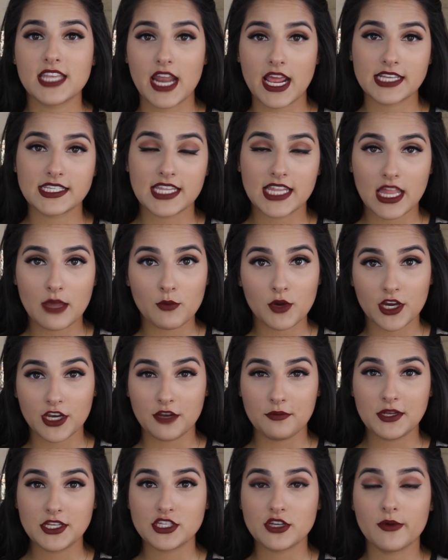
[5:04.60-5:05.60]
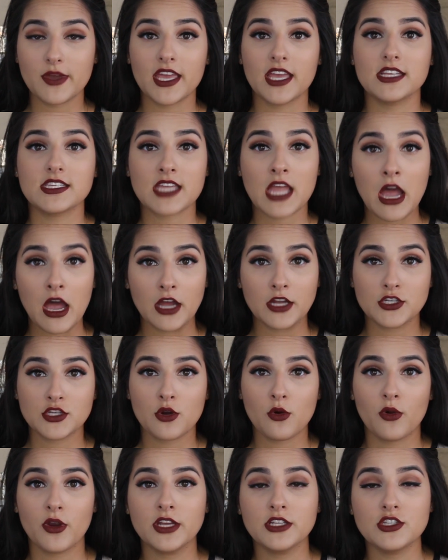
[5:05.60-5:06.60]
the next thing that we're going to be doing is
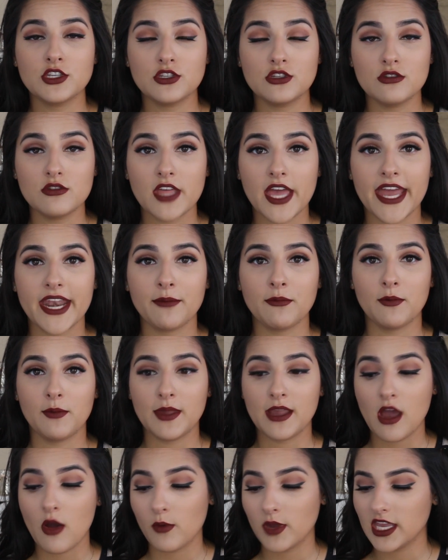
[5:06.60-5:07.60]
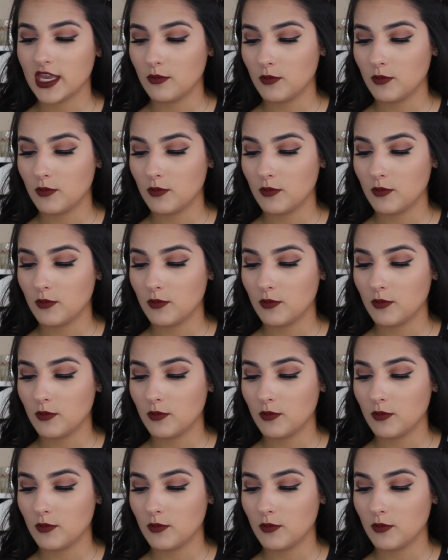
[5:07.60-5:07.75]
contouring. To do that, I'm going to be going